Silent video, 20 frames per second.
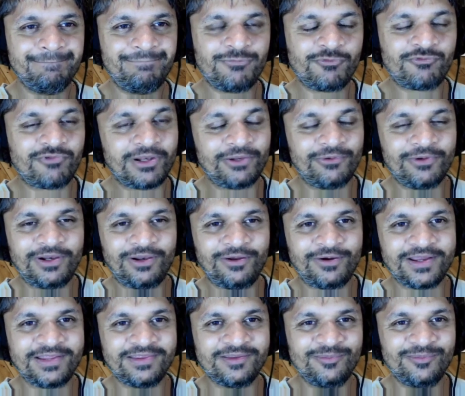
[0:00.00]
Follow
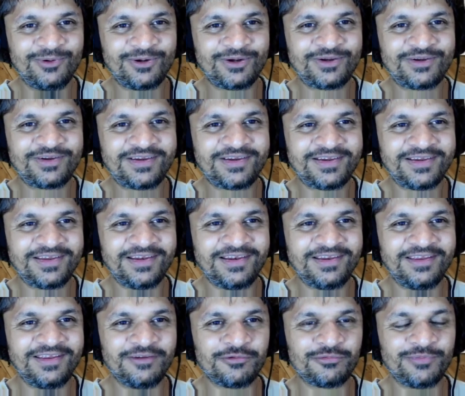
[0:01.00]
along in the book
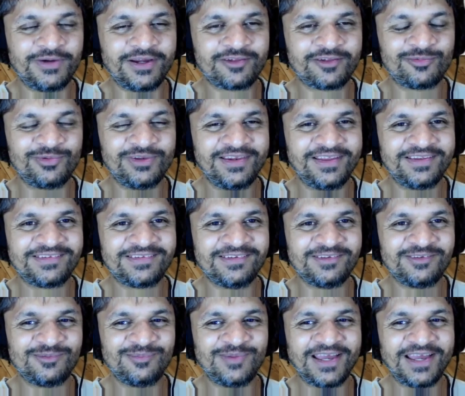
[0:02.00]
if my explanation
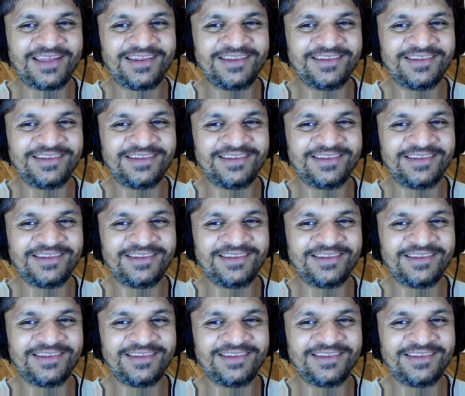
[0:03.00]
is bad,